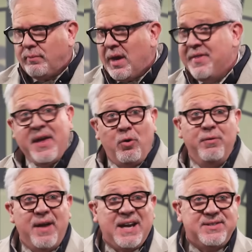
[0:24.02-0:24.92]
and that
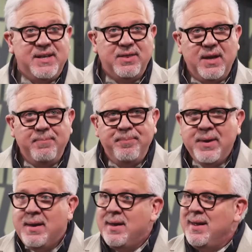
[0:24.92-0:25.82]
old vaccine thing?
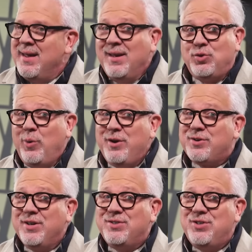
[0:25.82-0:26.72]
It's weird
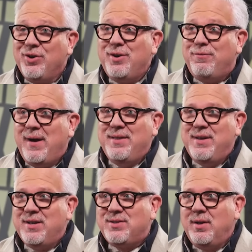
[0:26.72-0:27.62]
because you're going to find
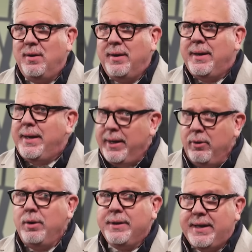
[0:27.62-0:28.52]
this
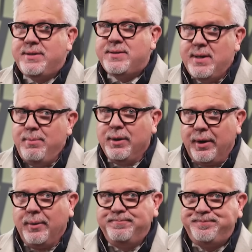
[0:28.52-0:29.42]
eerily
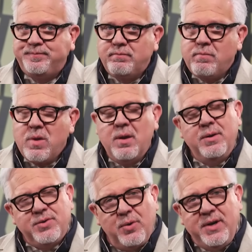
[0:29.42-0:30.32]
similar.
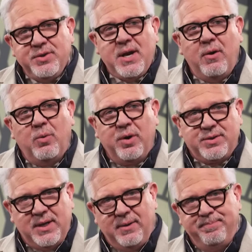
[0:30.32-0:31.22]
So here's how it
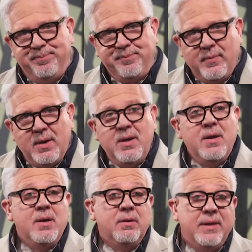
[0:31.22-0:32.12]
works out.
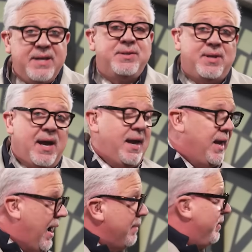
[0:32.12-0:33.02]
Let's say I'm